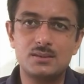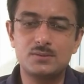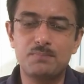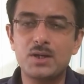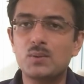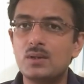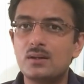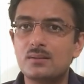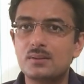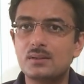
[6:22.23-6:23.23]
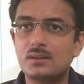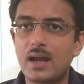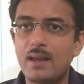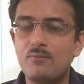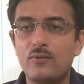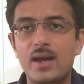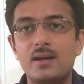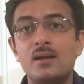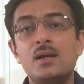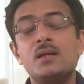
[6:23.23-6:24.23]
particular time
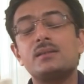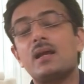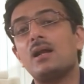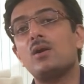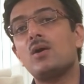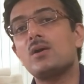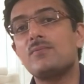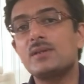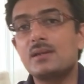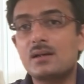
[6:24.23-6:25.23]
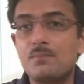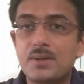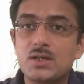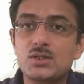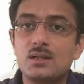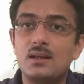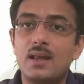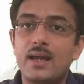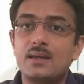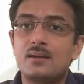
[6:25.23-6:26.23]
where there are a lot of other competition
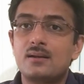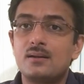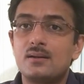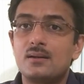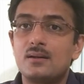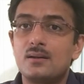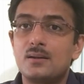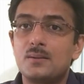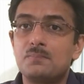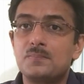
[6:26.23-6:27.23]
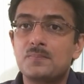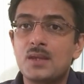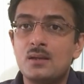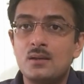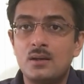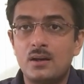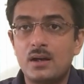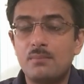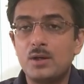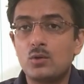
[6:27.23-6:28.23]
like
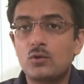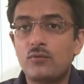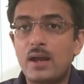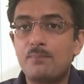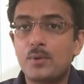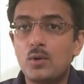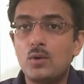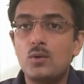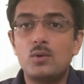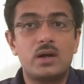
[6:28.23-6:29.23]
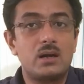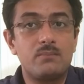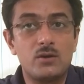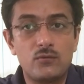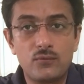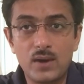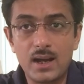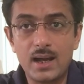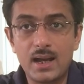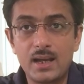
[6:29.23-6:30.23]
Redmi Note 5 Pro, Redmi
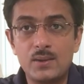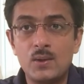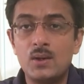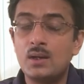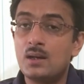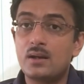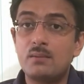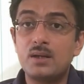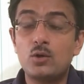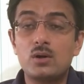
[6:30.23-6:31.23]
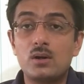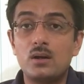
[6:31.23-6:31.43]
5, Redmi Note,